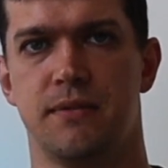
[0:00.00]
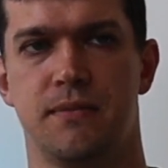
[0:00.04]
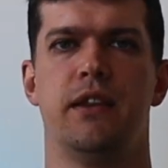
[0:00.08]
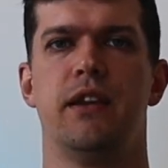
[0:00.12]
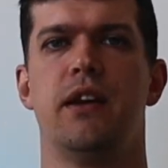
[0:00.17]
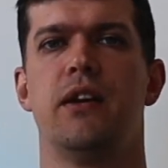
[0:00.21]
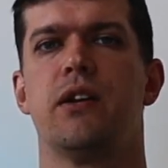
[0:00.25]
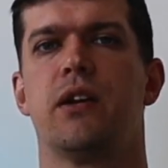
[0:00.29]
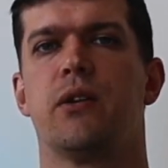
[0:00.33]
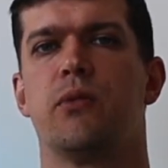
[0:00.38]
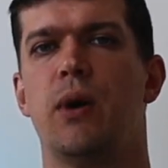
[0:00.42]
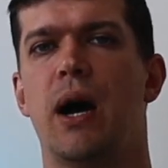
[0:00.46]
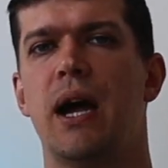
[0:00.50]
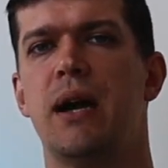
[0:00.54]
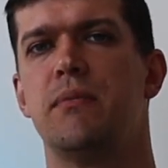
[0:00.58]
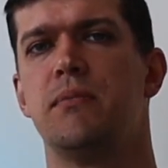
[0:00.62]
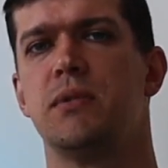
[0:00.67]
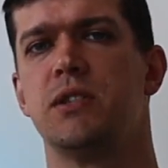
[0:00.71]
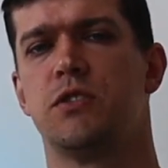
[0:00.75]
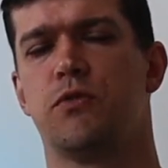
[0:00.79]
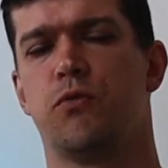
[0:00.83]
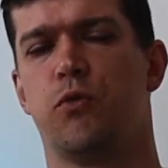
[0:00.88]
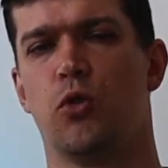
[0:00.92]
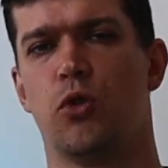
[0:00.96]
The
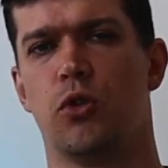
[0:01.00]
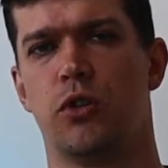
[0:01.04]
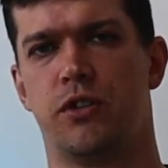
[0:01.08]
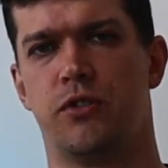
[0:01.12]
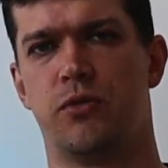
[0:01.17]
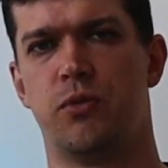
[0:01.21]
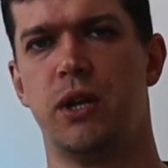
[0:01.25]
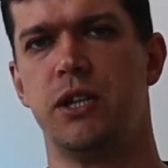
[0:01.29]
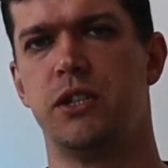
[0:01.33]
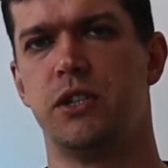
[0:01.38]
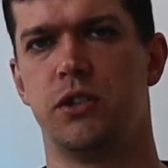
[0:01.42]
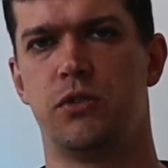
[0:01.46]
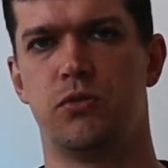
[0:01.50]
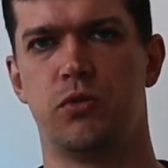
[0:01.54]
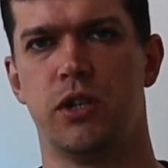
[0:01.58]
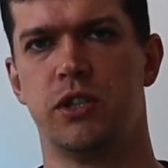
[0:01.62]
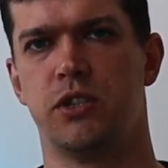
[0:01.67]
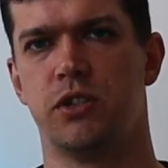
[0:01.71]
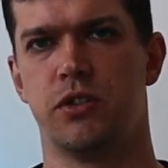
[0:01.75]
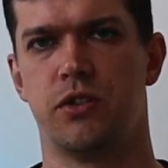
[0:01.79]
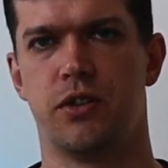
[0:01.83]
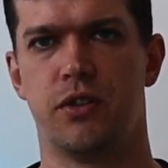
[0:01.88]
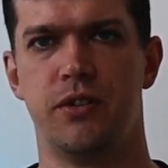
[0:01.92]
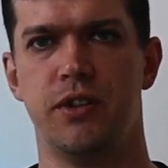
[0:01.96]
requirements for
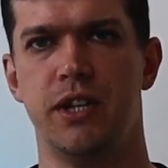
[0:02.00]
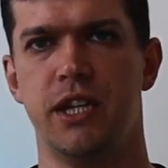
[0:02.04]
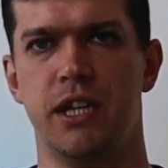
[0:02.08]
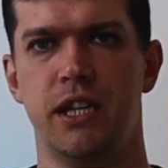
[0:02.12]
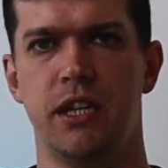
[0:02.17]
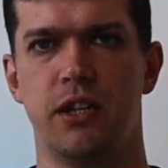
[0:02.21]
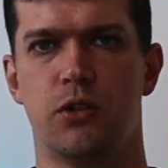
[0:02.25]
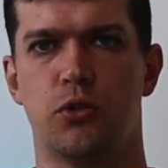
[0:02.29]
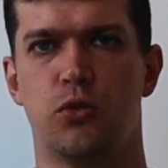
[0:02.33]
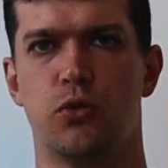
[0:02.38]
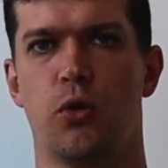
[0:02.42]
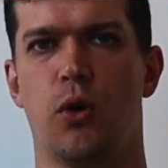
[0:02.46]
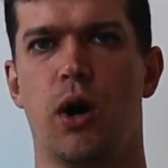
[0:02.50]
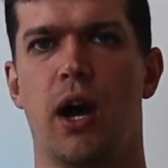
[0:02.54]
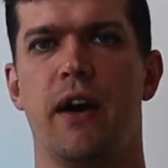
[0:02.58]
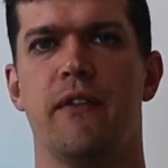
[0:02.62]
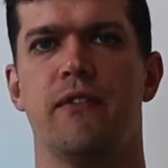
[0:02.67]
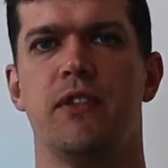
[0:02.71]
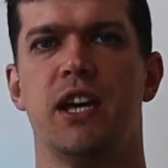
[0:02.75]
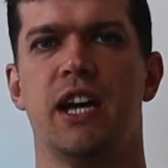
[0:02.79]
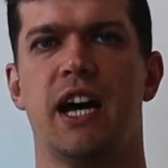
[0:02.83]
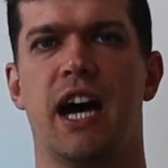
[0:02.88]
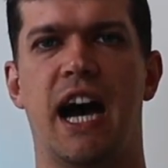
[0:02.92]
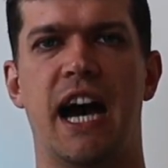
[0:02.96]
2023 to
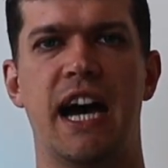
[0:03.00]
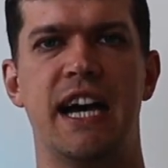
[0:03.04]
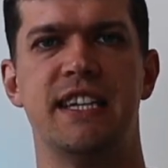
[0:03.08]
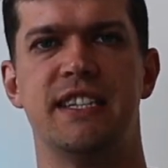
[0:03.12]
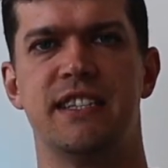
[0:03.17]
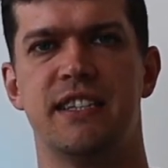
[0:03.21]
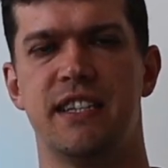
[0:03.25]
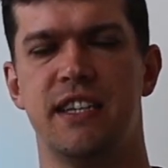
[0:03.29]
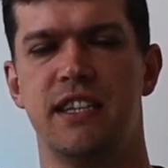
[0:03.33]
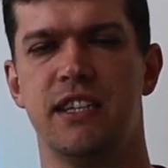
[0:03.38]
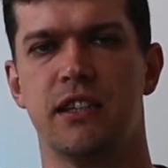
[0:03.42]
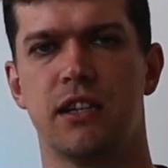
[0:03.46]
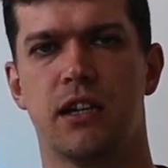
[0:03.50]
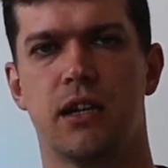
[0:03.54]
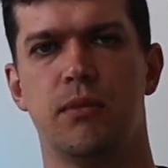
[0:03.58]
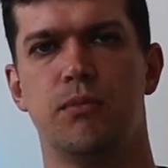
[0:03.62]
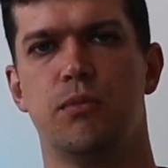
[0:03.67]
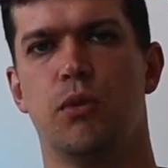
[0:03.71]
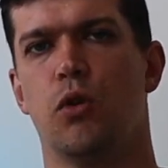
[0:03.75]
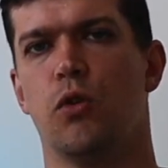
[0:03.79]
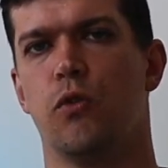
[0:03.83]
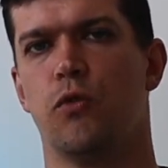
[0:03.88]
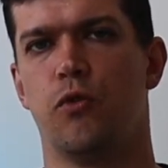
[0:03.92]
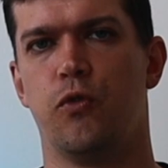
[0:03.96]
have the highest
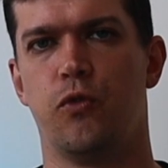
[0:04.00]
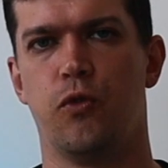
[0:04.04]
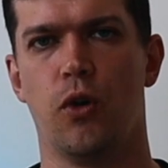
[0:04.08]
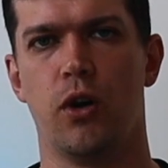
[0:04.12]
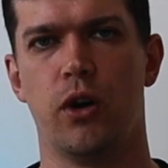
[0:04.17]
income of